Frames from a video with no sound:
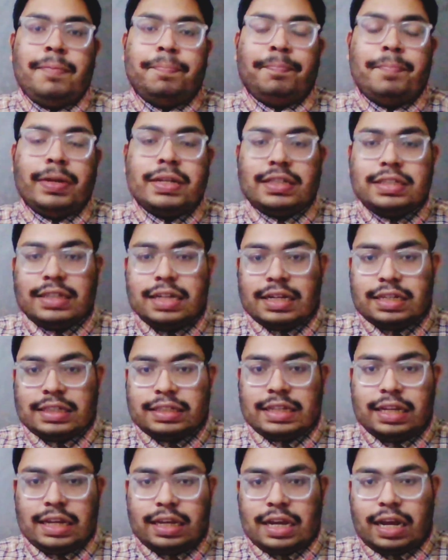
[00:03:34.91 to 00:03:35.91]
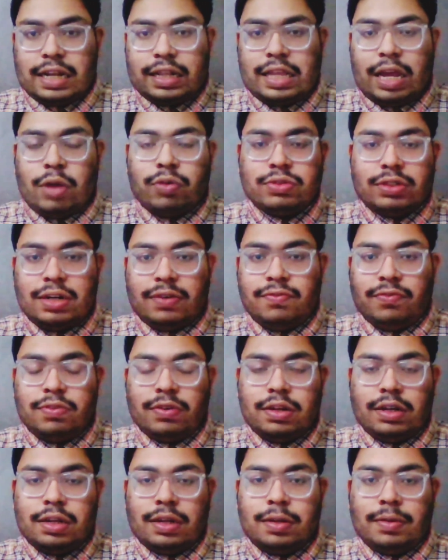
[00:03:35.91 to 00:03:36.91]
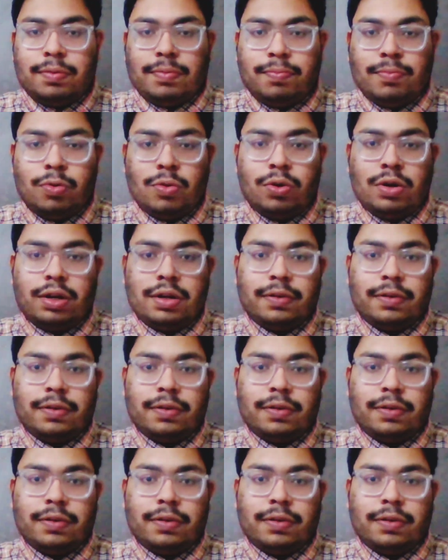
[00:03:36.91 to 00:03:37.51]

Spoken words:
pictures say a thousand more